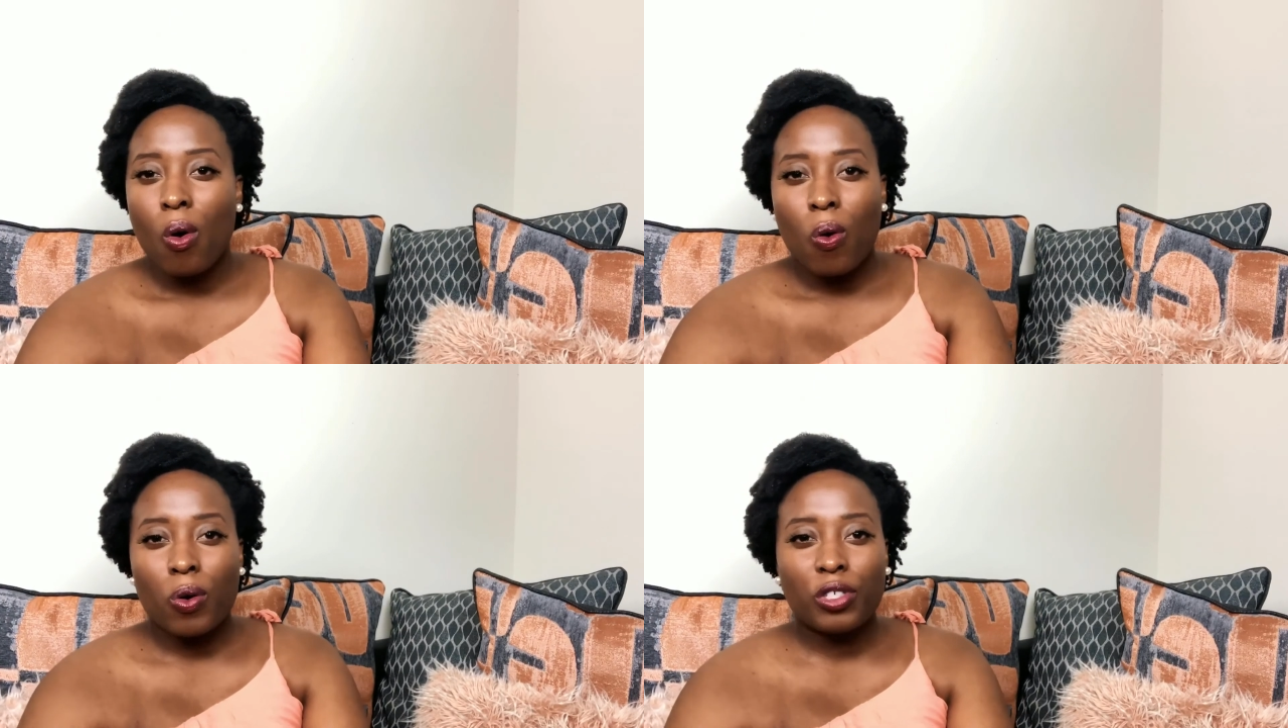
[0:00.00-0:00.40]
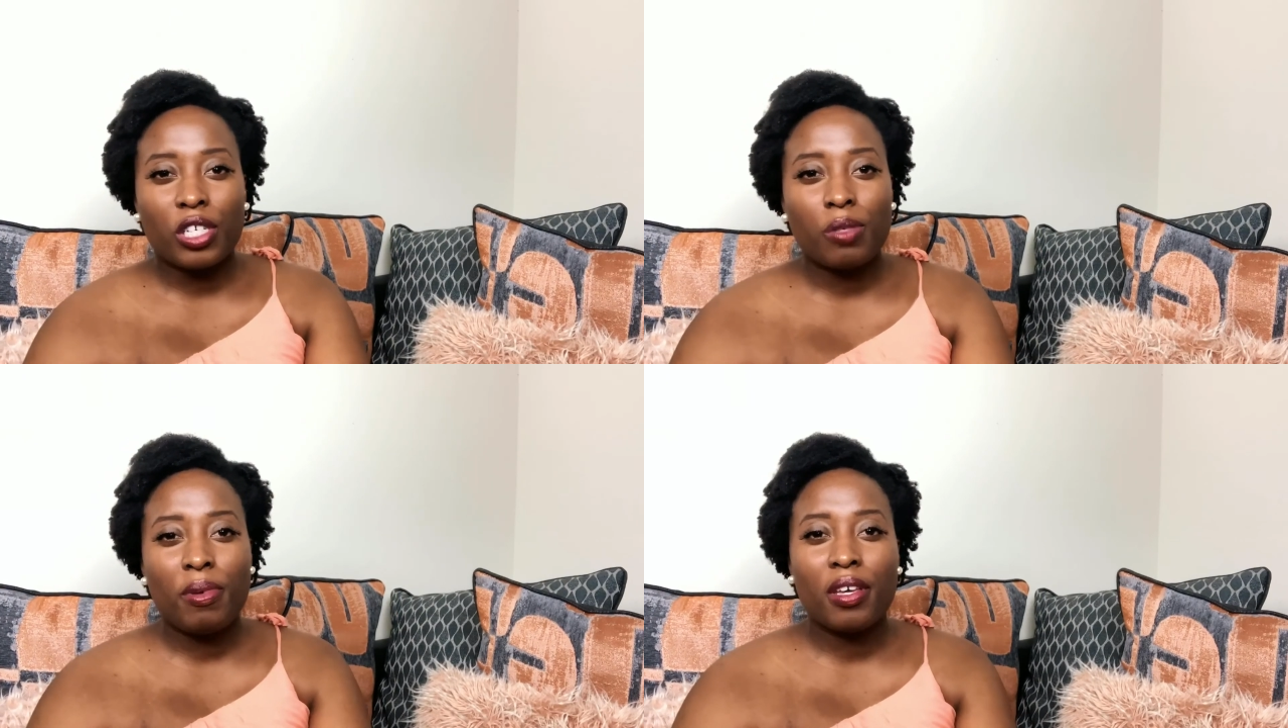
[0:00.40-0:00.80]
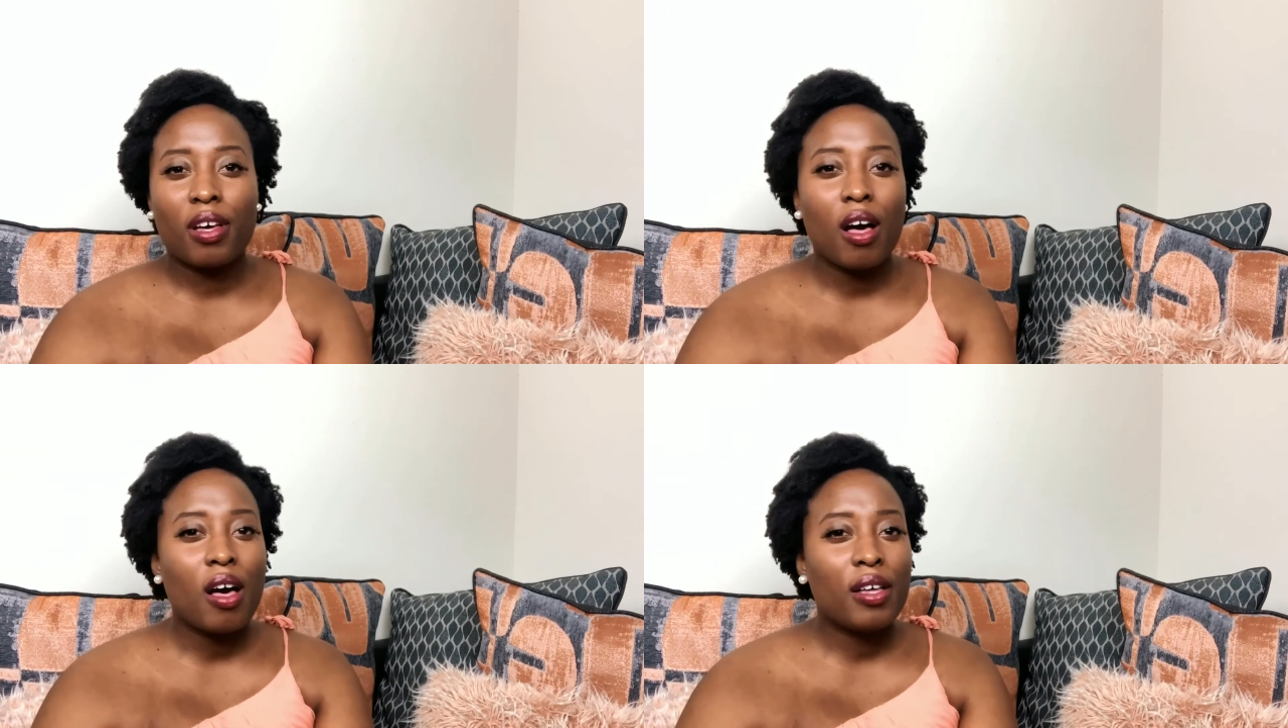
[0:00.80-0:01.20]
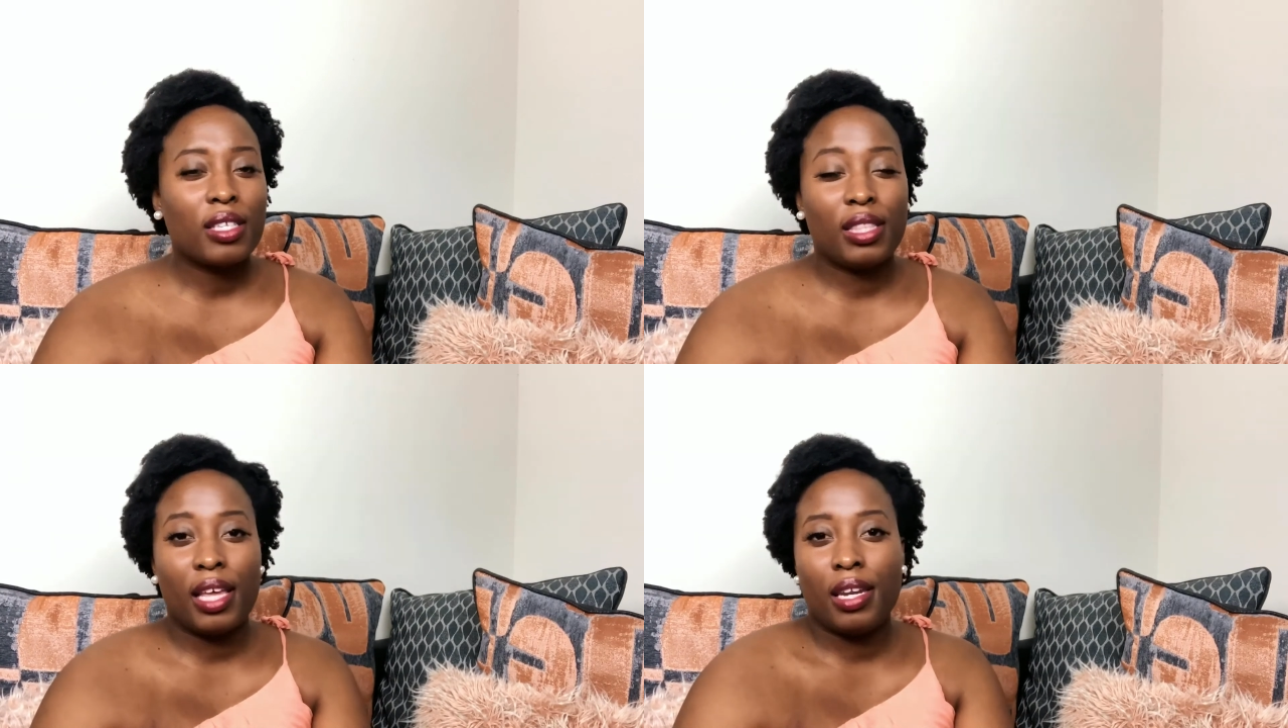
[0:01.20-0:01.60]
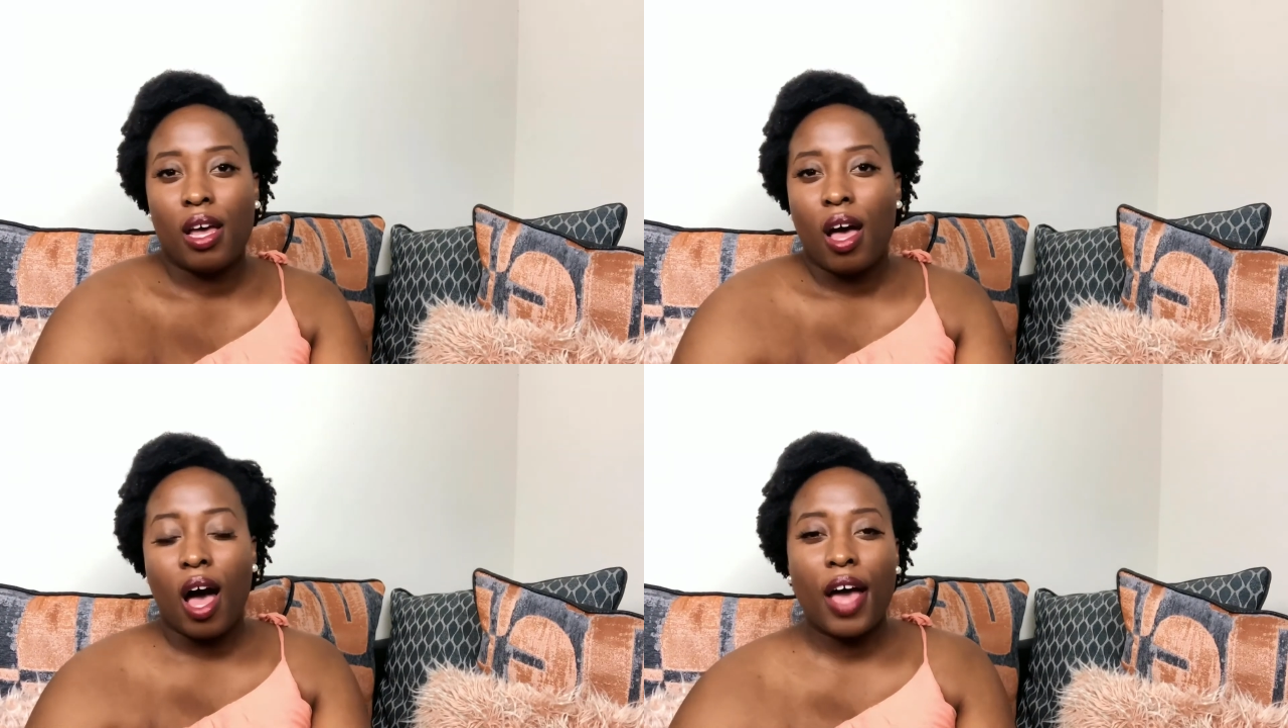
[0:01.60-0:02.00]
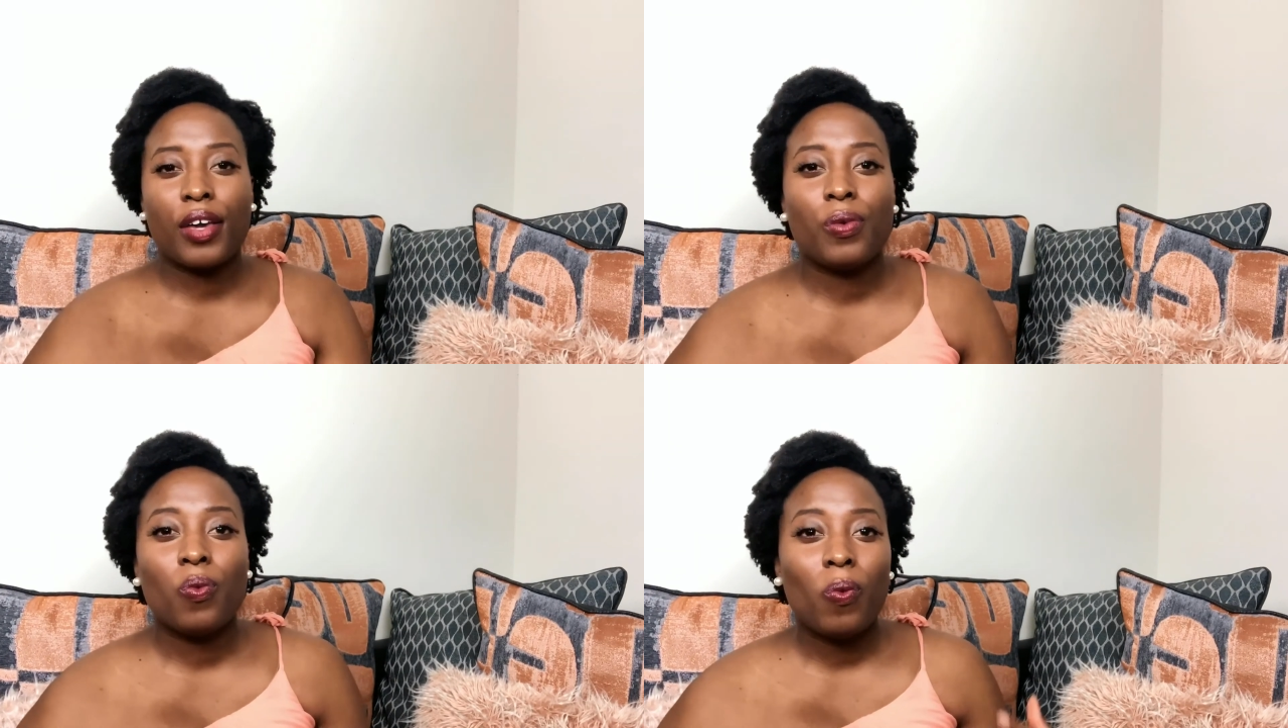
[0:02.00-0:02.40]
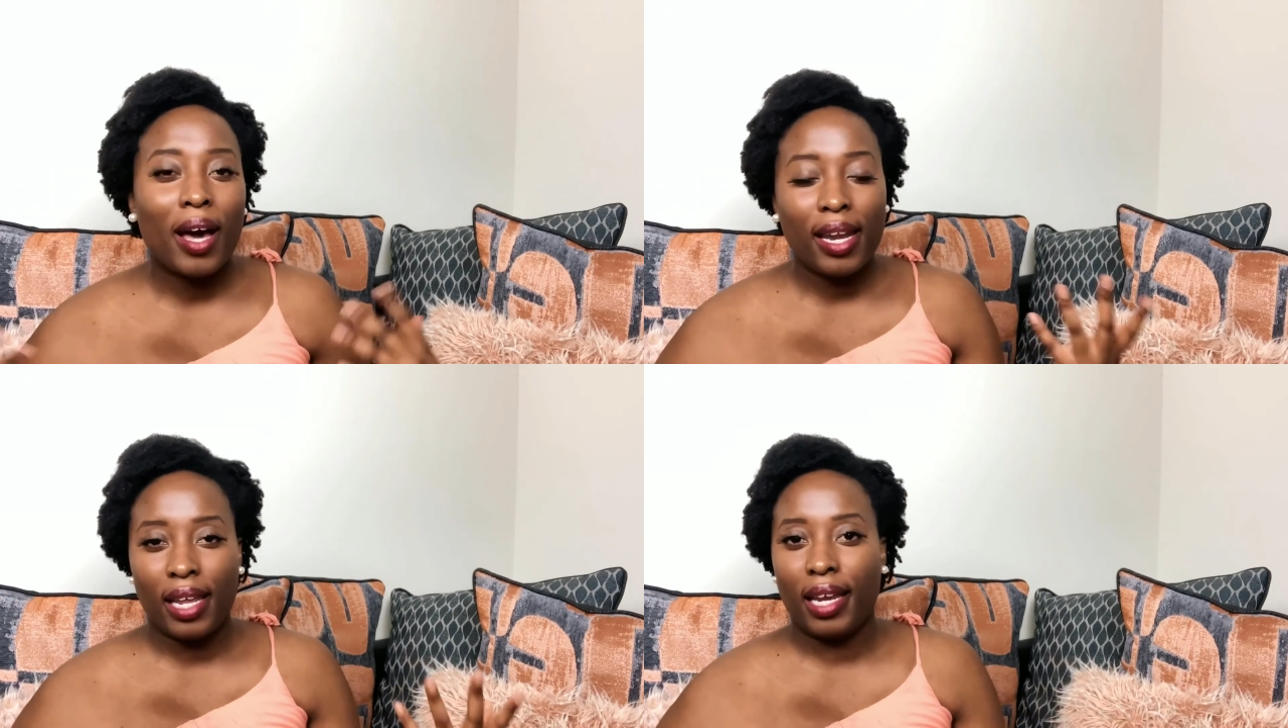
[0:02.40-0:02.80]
or just because, and then I could wet it